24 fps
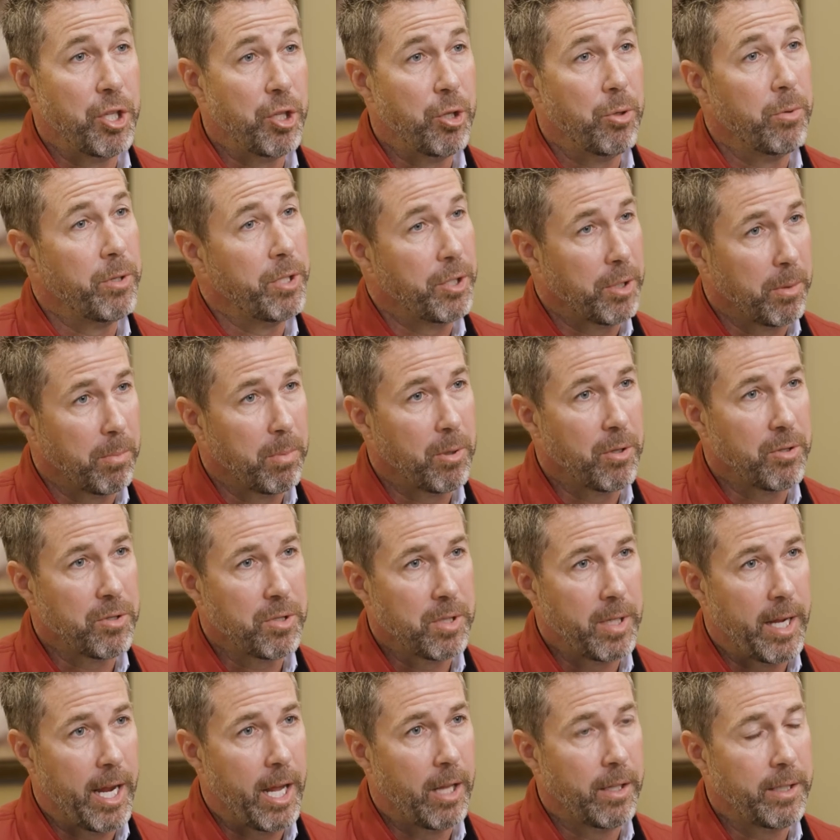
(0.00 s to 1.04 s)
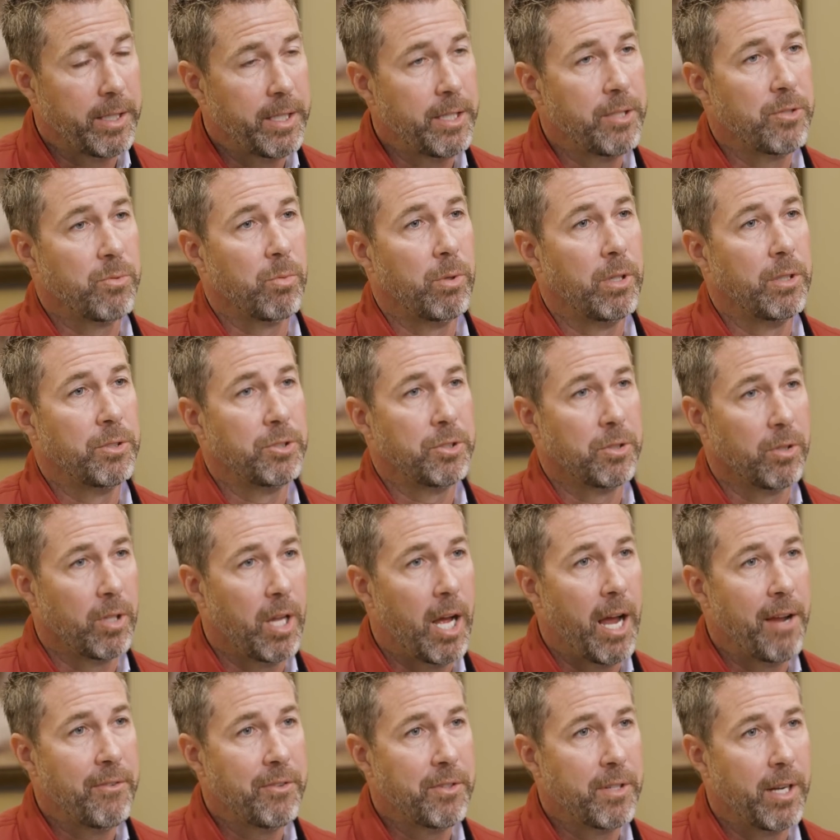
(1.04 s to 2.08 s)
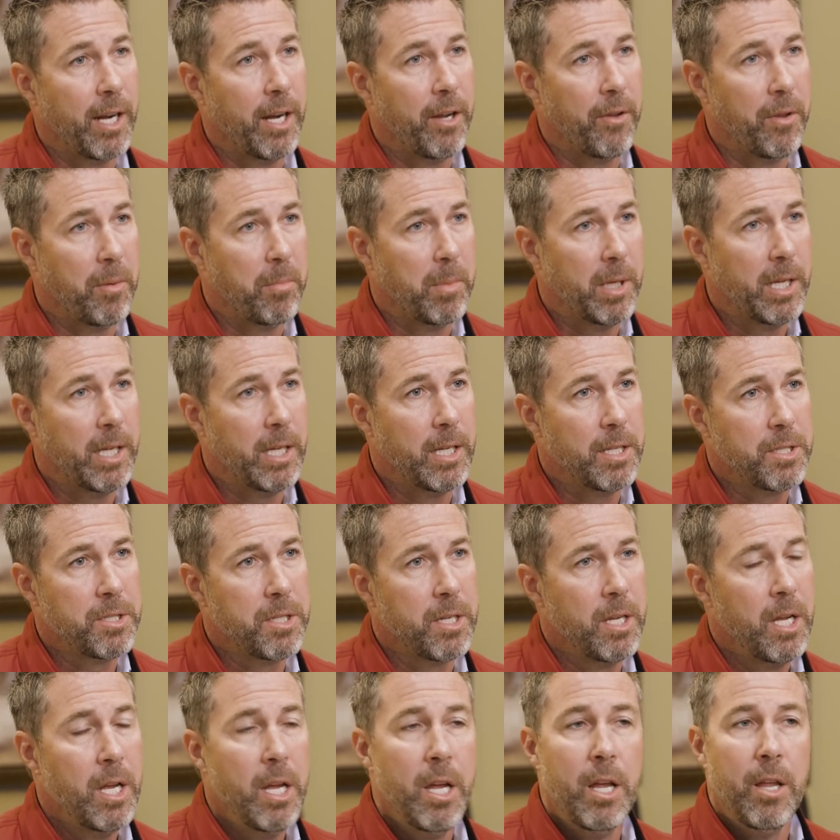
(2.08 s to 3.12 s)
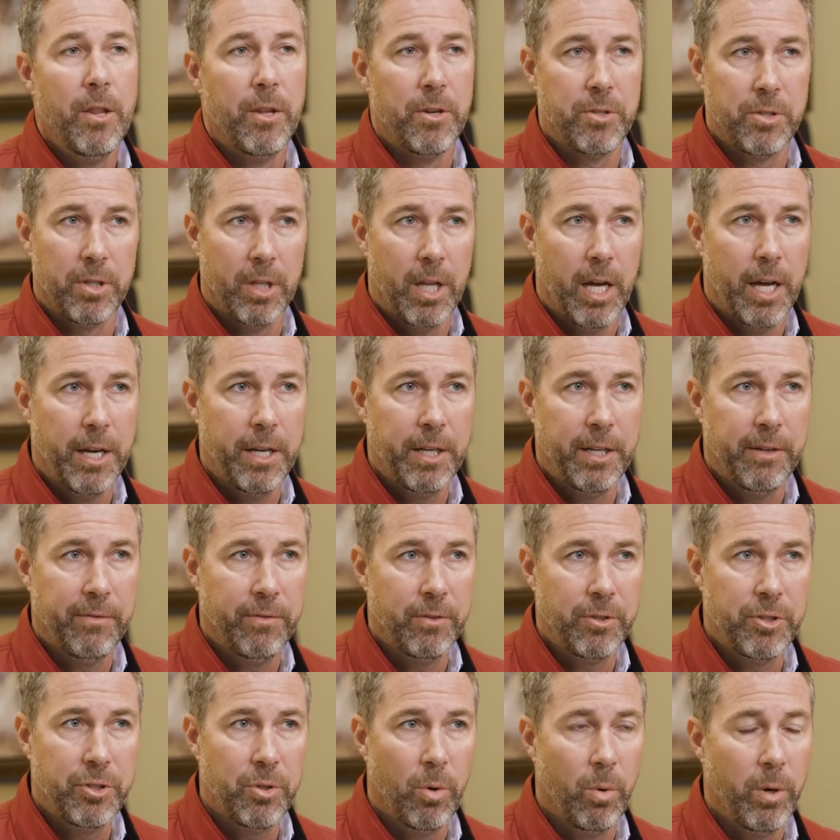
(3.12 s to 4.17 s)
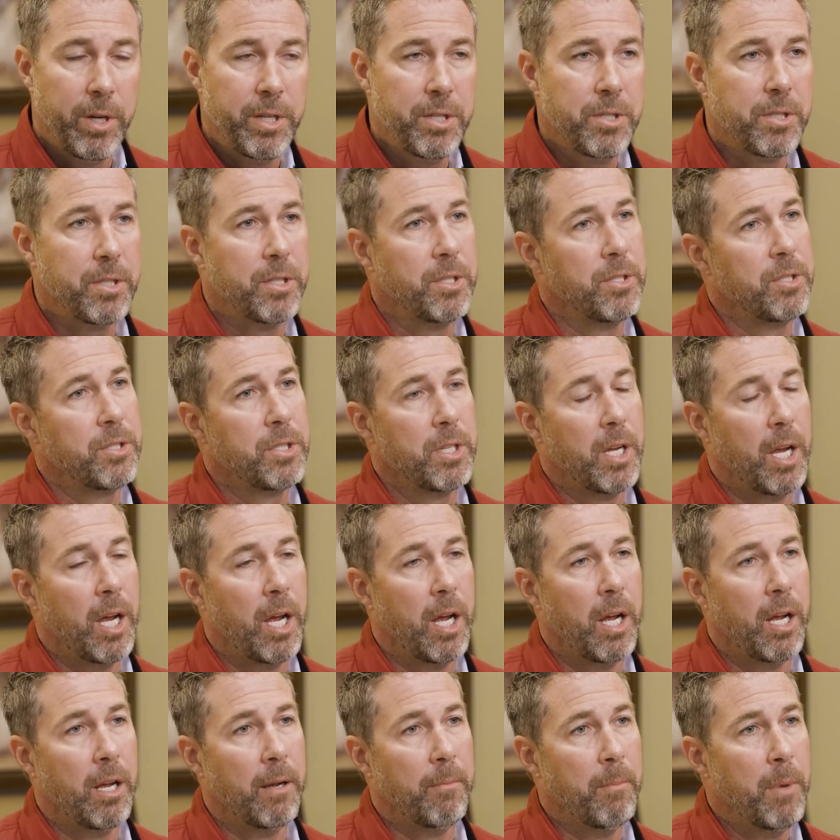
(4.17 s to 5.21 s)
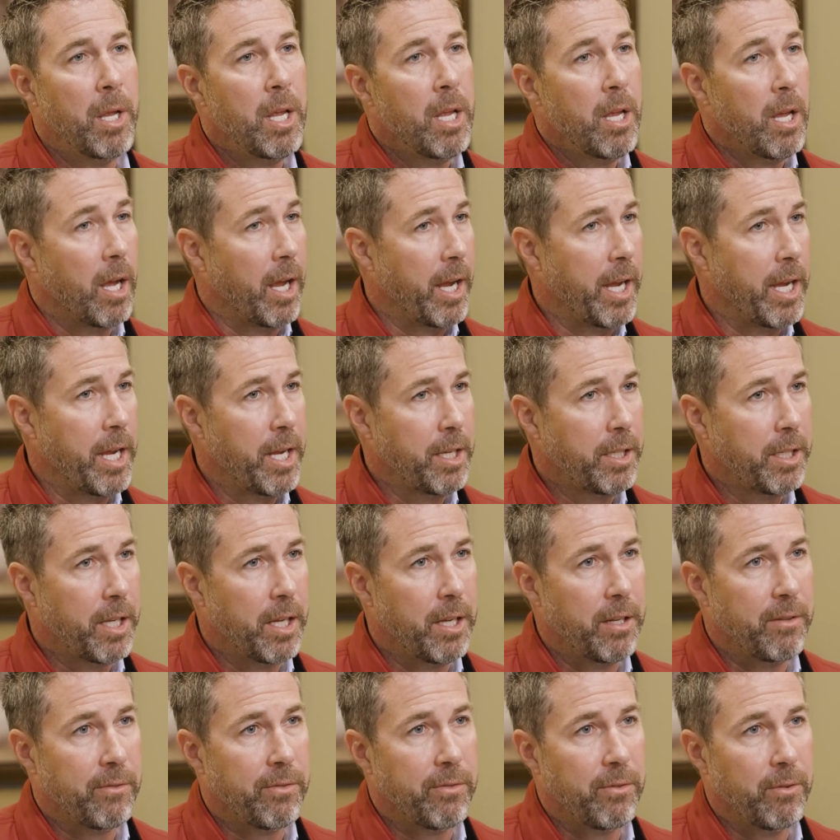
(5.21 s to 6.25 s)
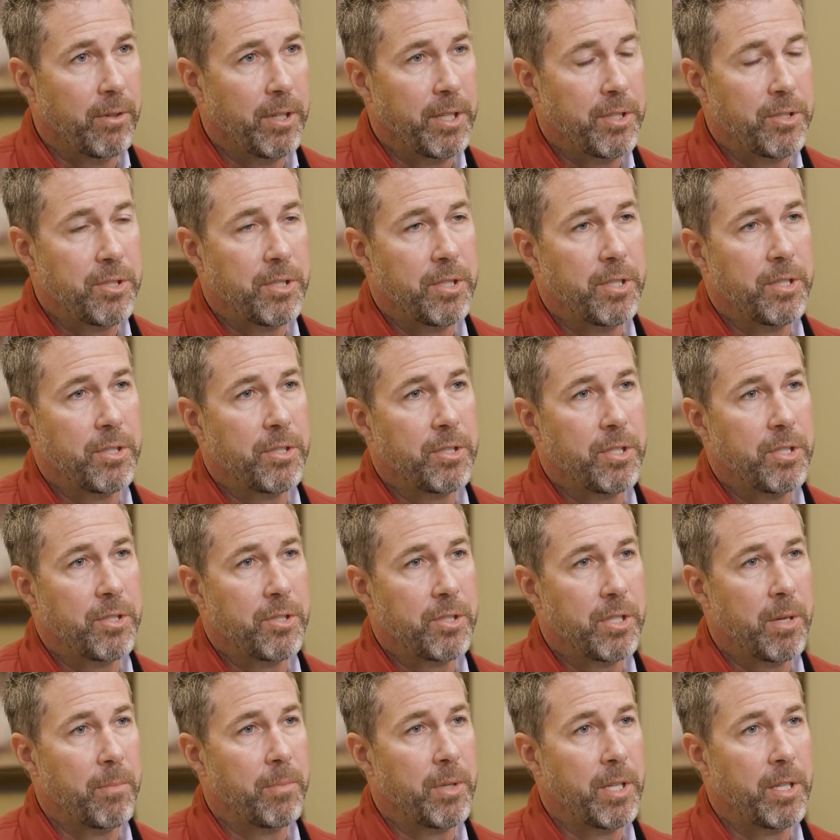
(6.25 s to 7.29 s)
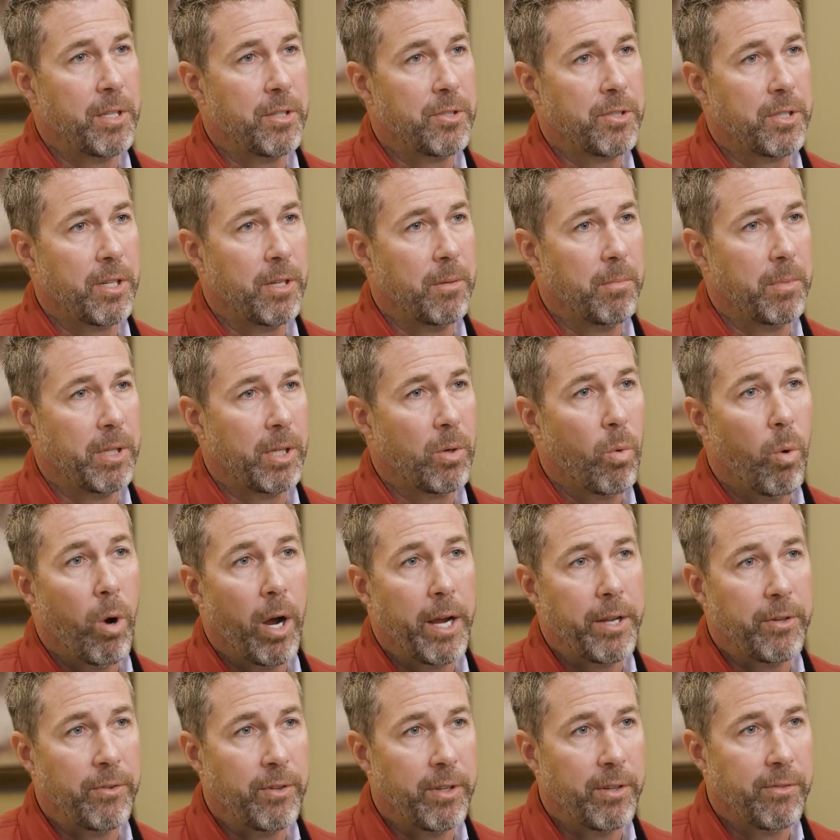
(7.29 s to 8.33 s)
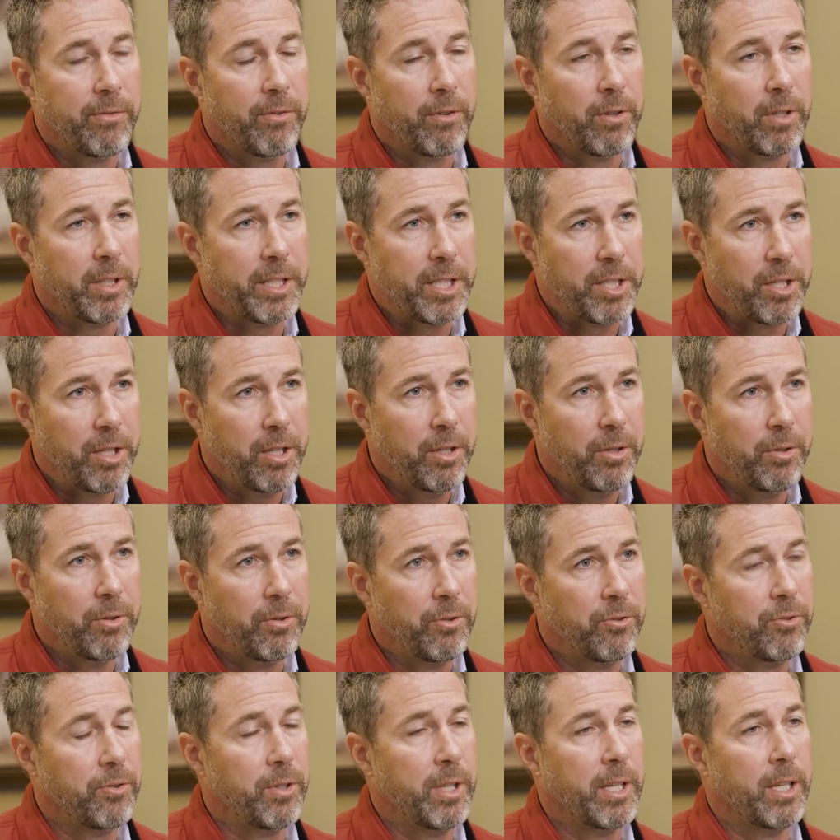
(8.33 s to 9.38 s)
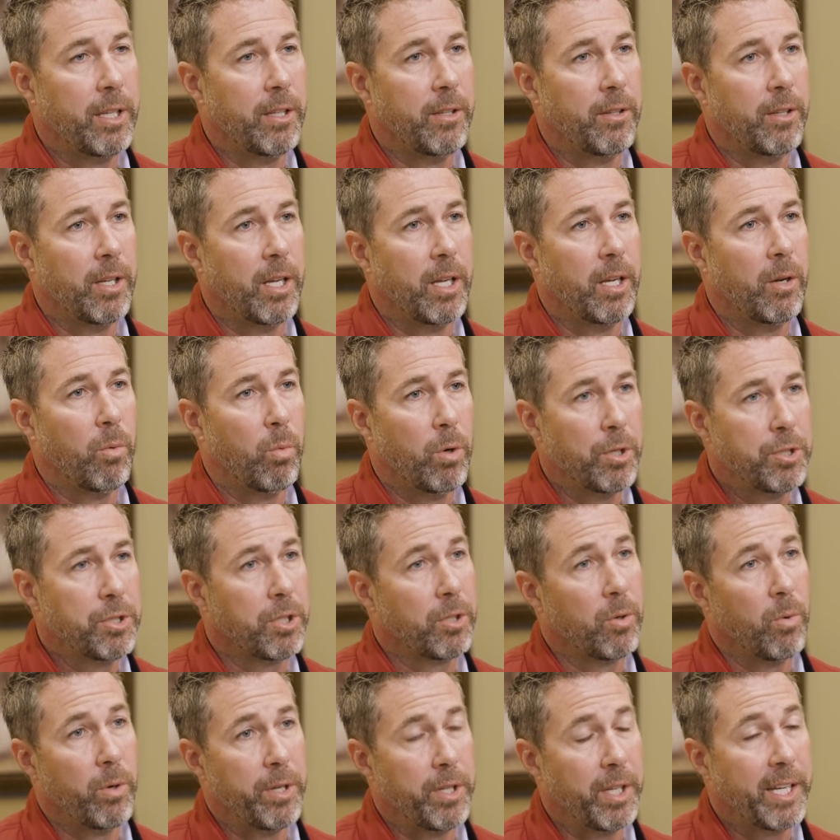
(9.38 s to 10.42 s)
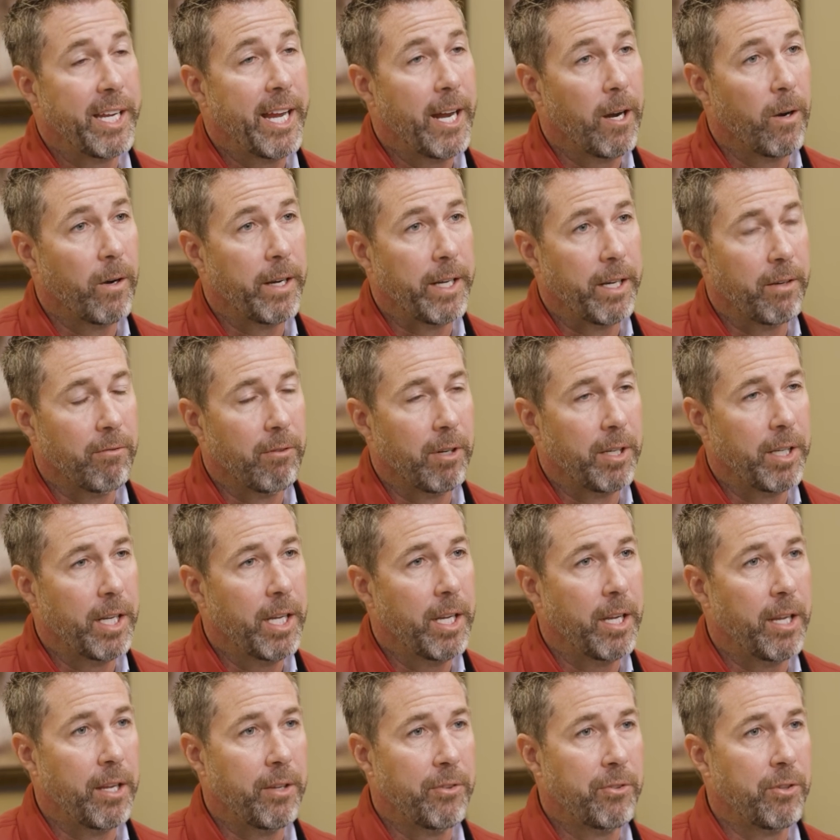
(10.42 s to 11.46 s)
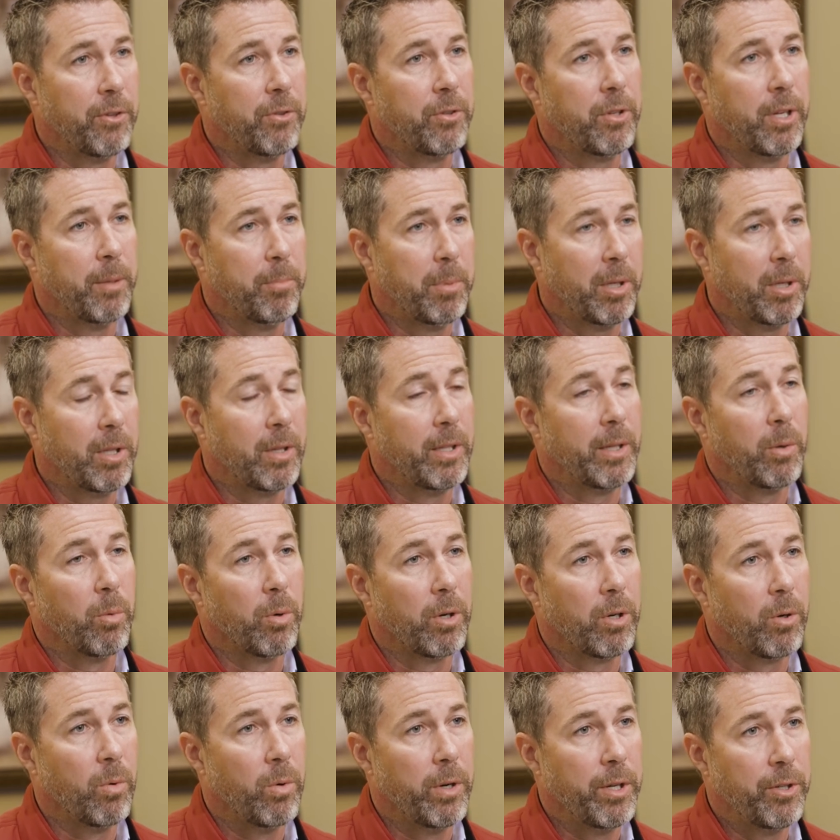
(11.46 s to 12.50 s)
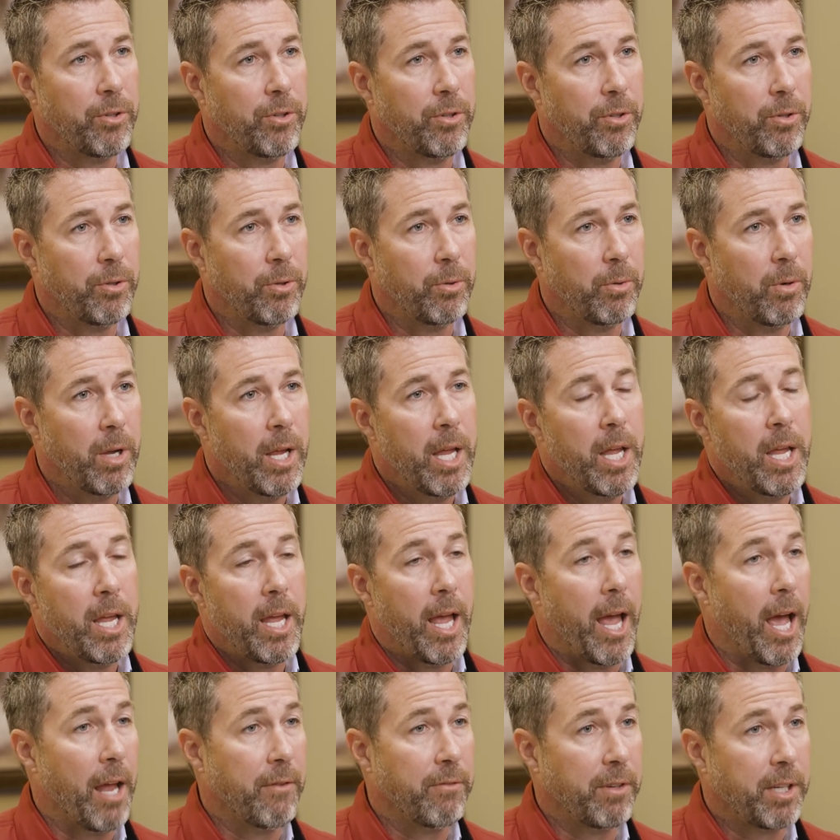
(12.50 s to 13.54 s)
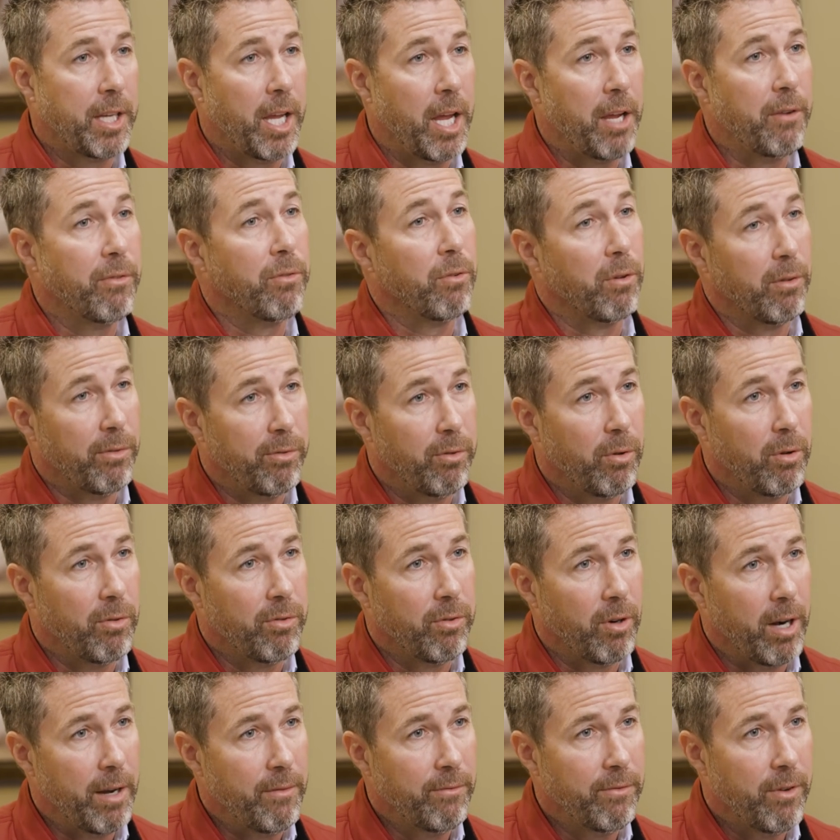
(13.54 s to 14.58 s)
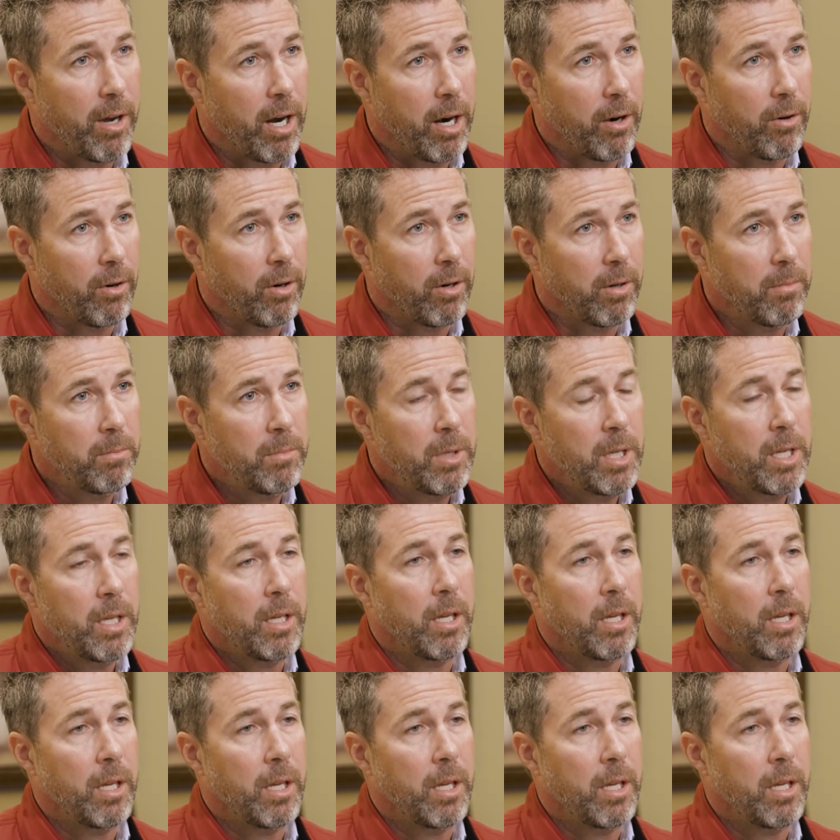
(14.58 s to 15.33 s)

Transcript: you and your personality as well as your lifestyle the best? There's a lot of different choices. A handgun, for instance, is something that's going to be quite differently used than what you're going to carry every day. So typically we're going to advocate for a full frame firearm